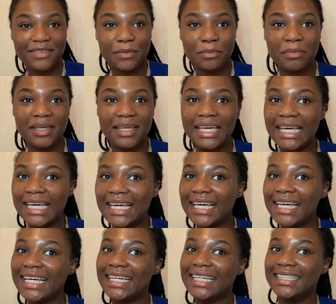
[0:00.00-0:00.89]
For
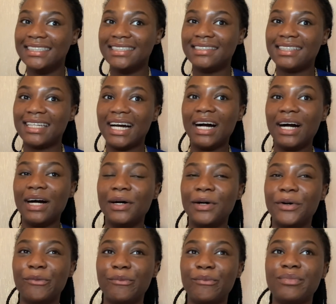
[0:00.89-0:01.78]
me is that
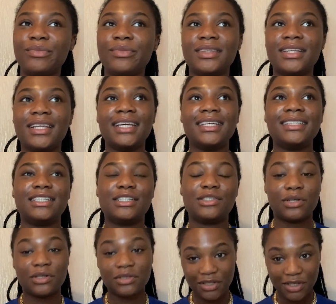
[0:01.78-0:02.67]

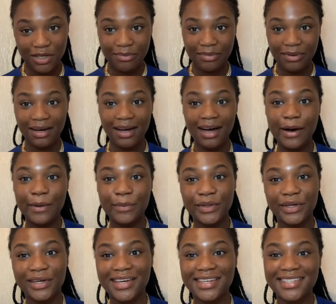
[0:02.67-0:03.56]
this October I'll
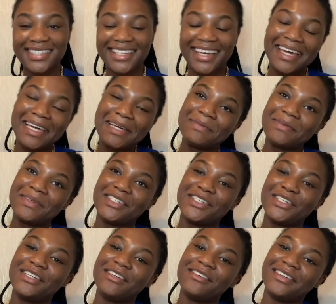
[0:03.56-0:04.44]
be going to Cambridge
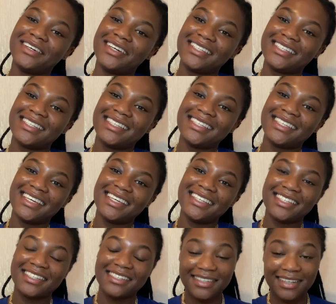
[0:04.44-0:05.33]
University
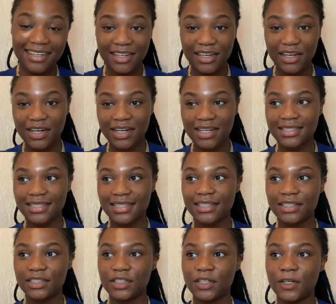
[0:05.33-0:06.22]
to study
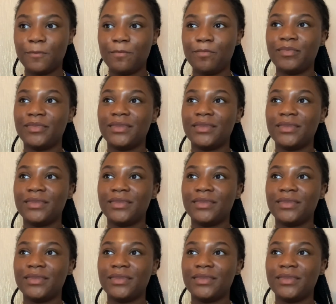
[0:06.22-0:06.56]
architecture.